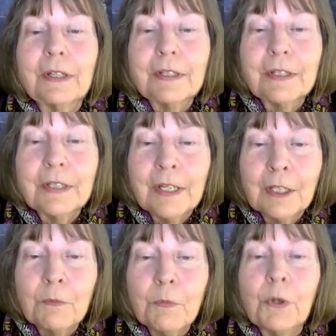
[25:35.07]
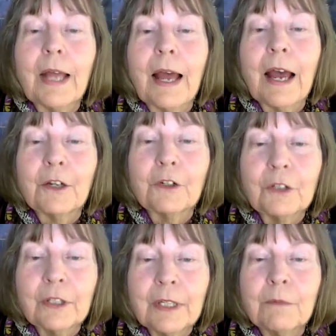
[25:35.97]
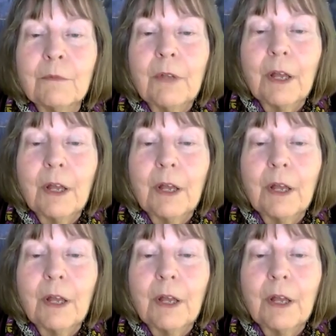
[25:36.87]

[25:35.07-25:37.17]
and seeing the book actually